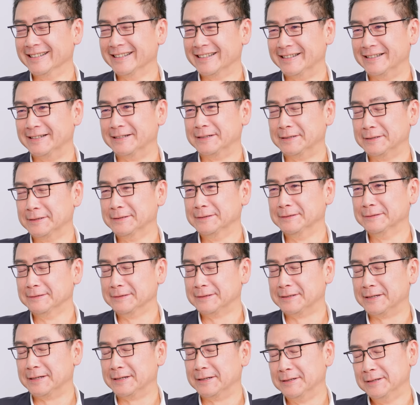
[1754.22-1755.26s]
Yeah. So.
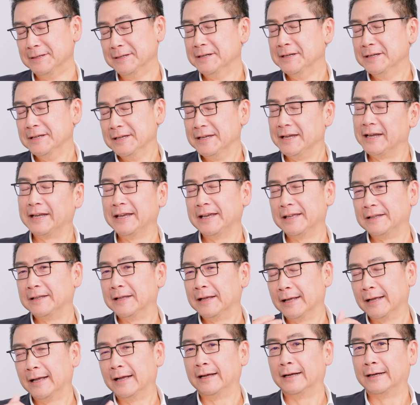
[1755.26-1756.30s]
Yeah. Again,
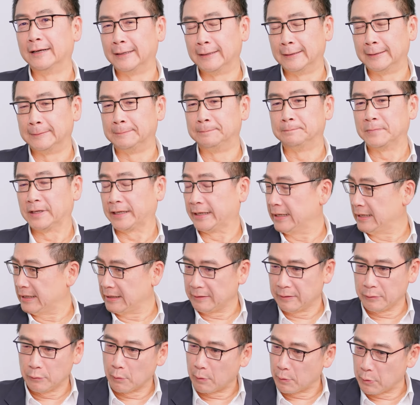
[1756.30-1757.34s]

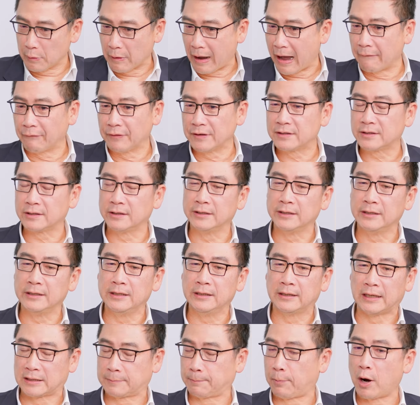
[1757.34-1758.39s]
you
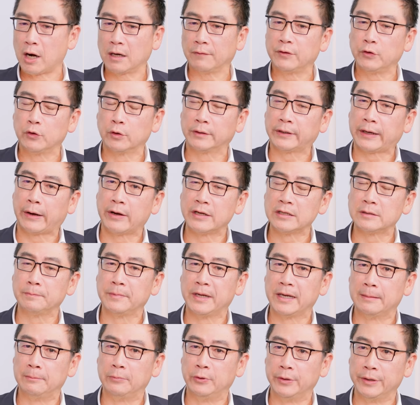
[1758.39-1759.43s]
obviously, that's part of your Taiwanese
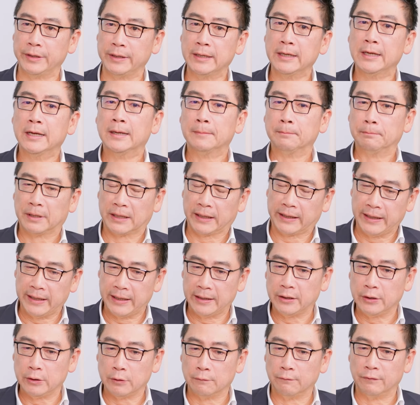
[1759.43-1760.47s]
memory. But
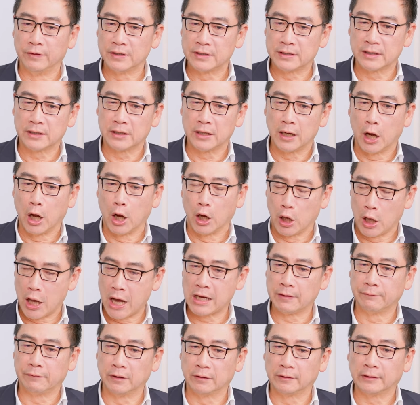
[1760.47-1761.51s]
again, you visit a
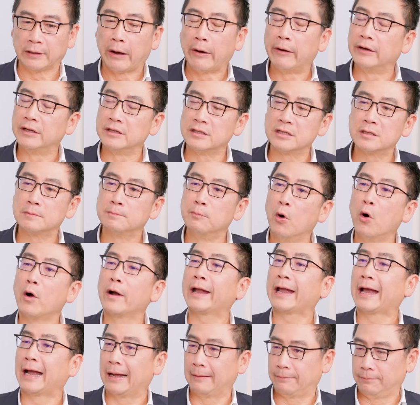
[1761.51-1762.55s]
lot of a Taiwanese small
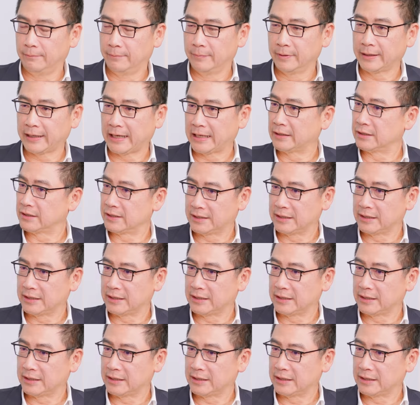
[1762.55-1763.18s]
cap kind of